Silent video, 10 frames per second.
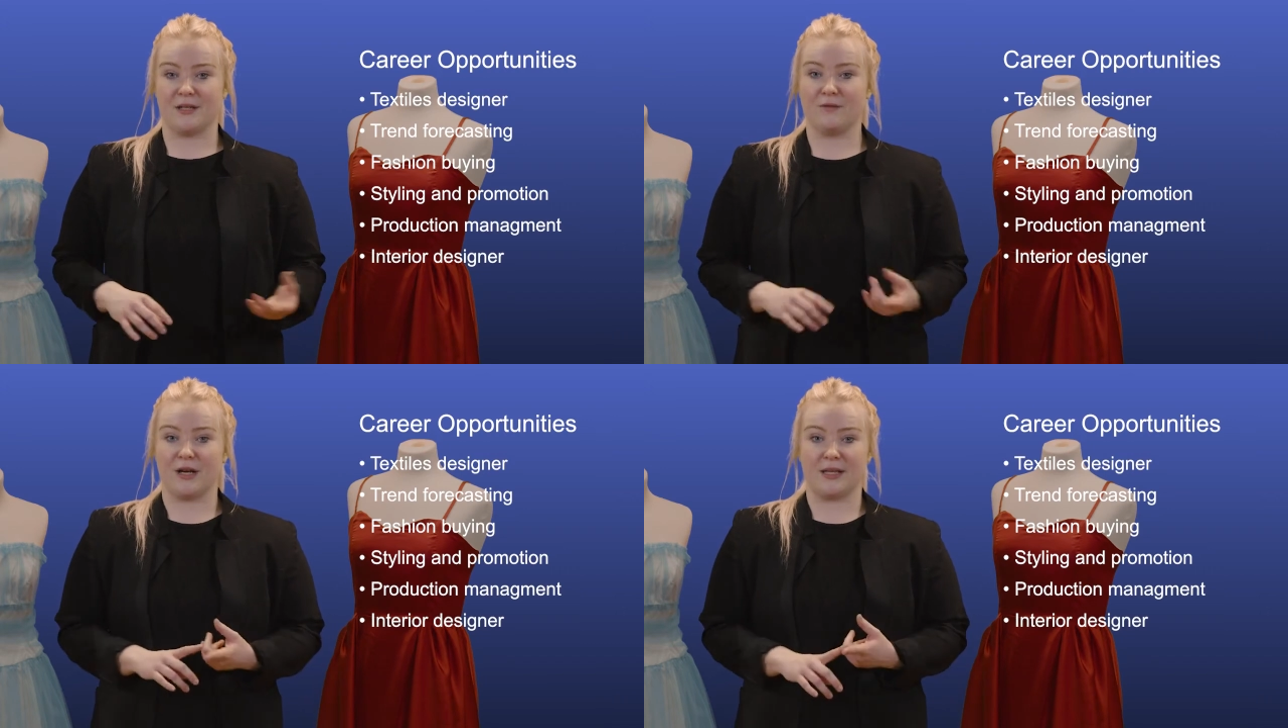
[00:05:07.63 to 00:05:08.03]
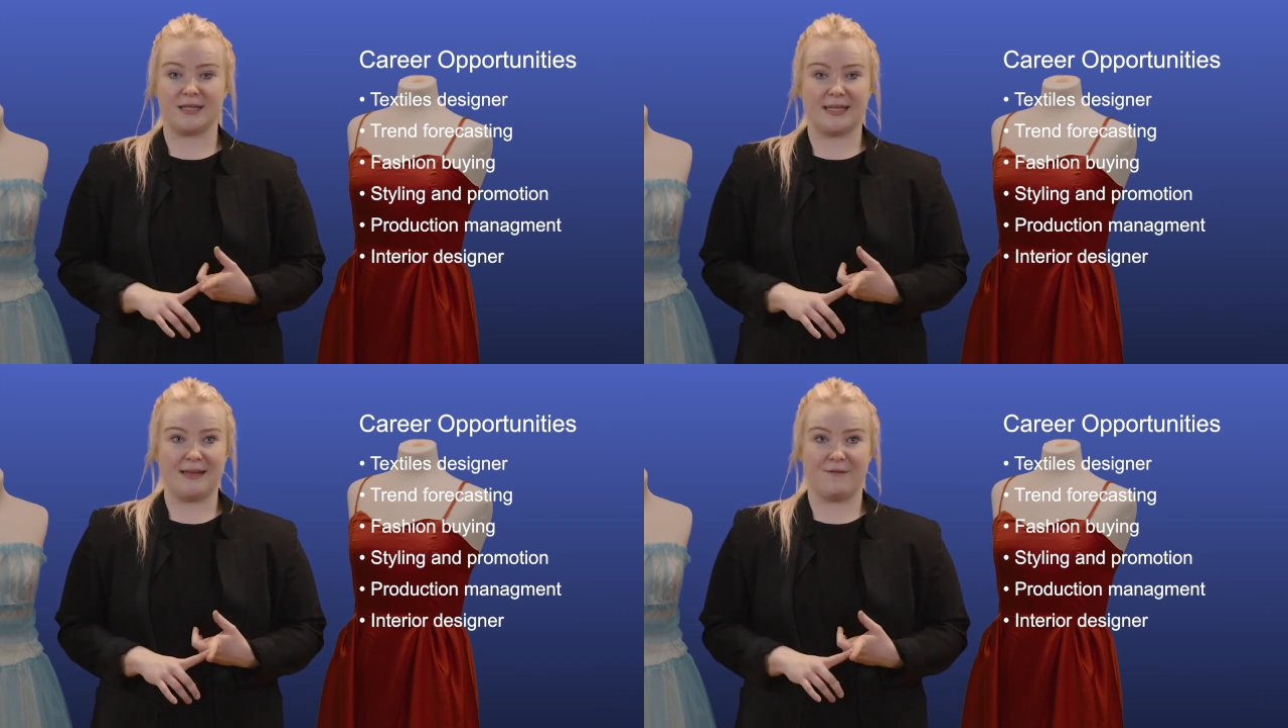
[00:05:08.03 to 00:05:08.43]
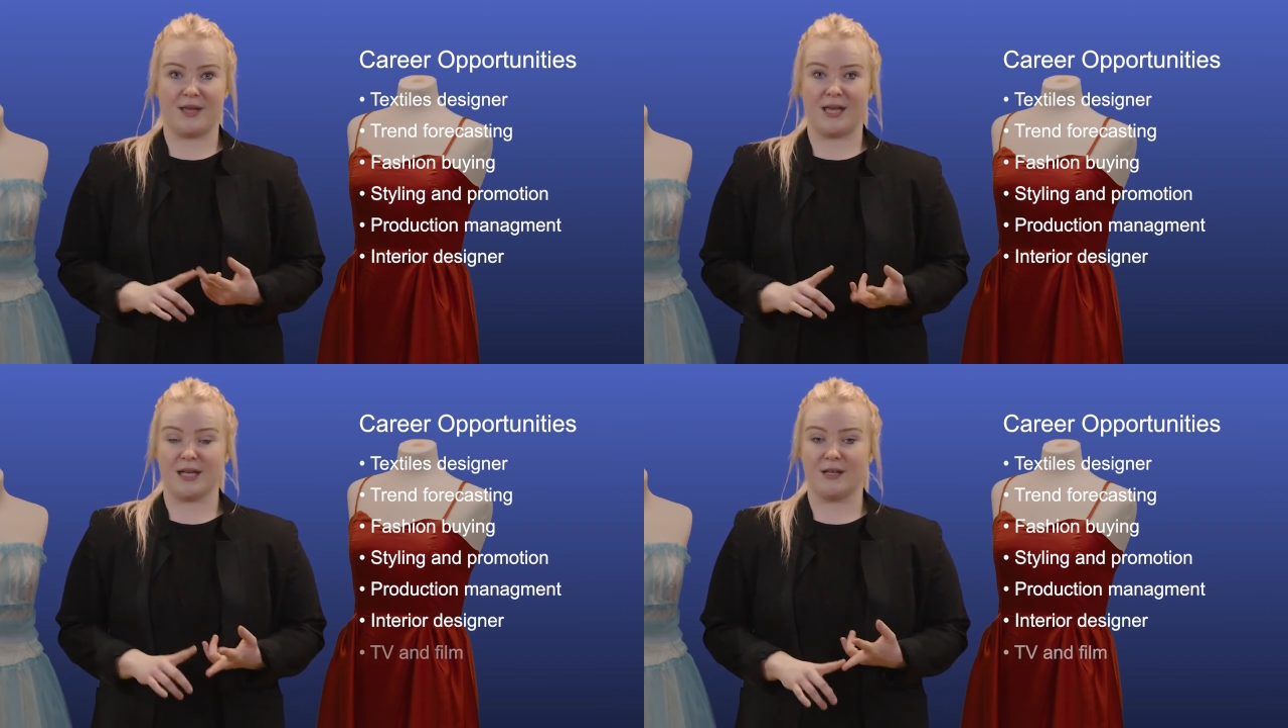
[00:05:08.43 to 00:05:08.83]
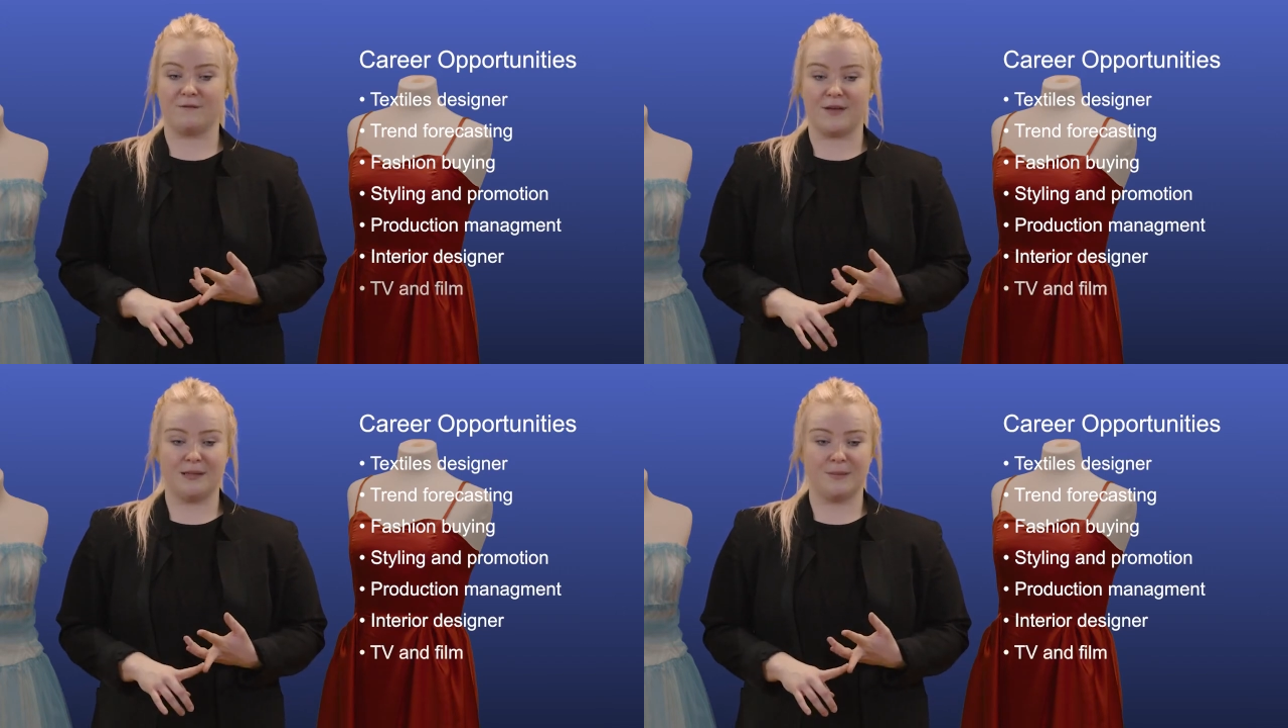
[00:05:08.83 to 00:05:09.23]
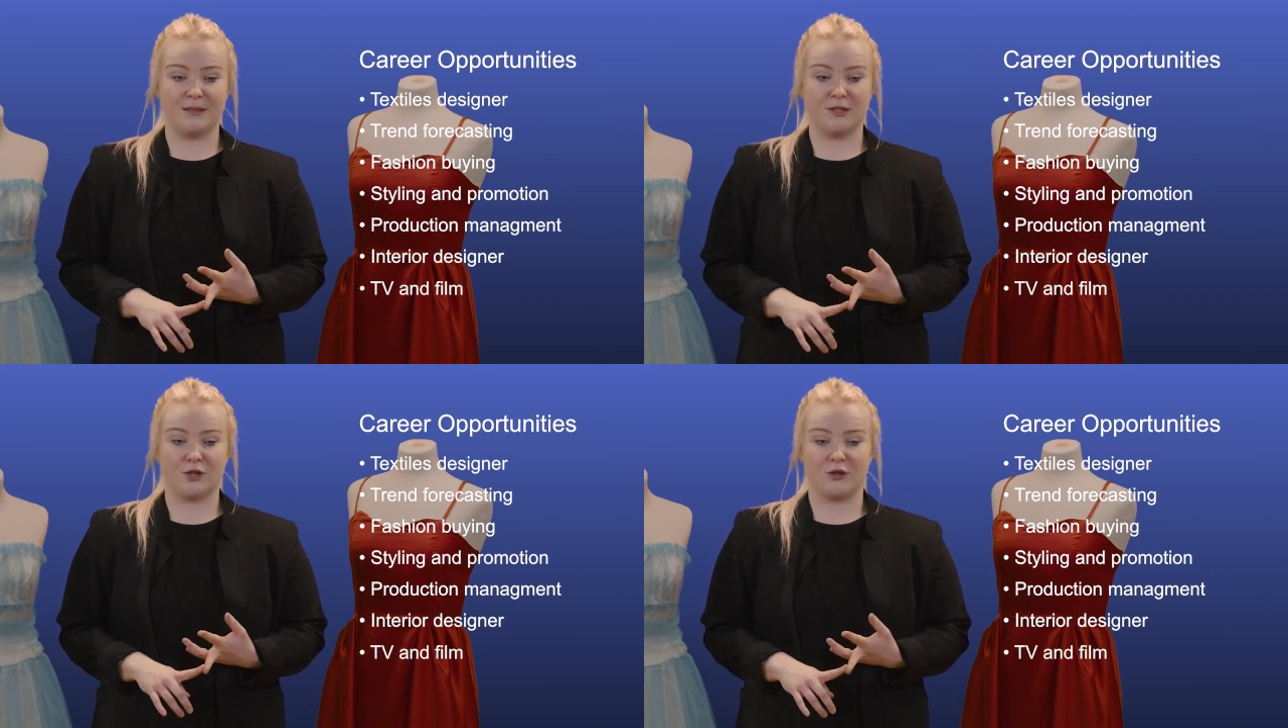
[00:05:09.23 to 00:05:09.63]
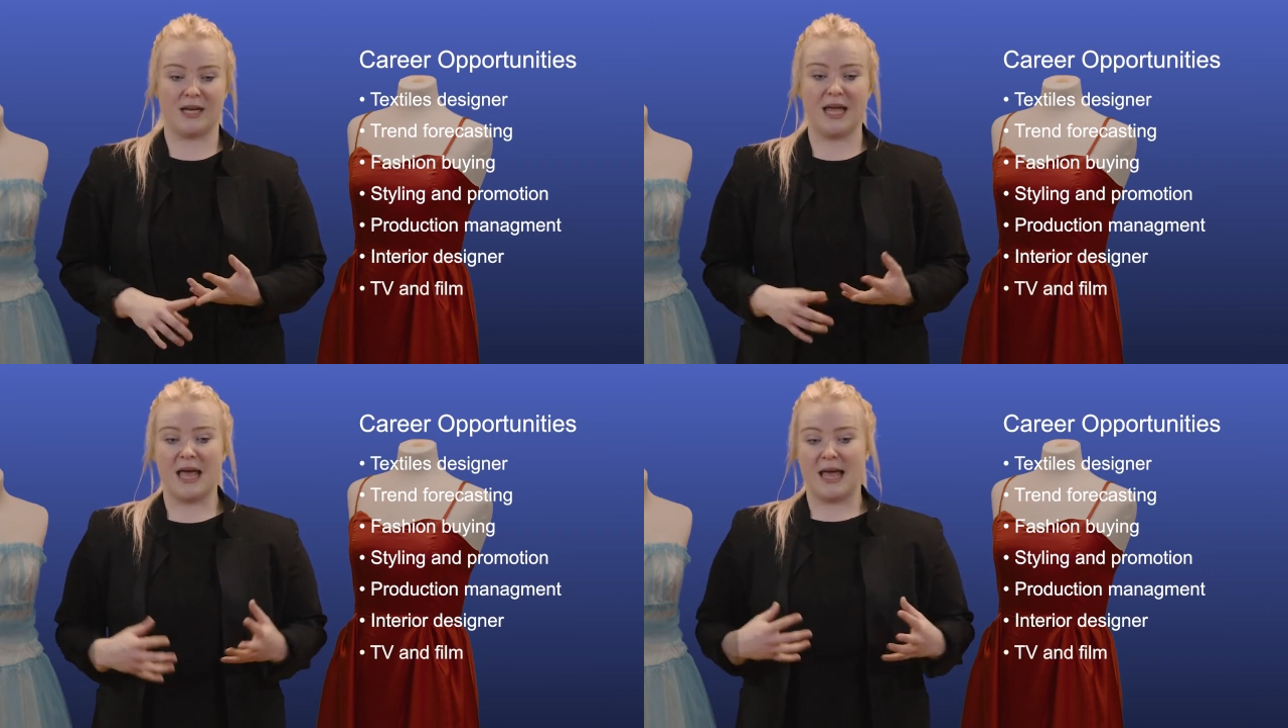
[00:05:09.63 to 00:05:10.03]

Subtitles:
So you've got your TV and your film industry,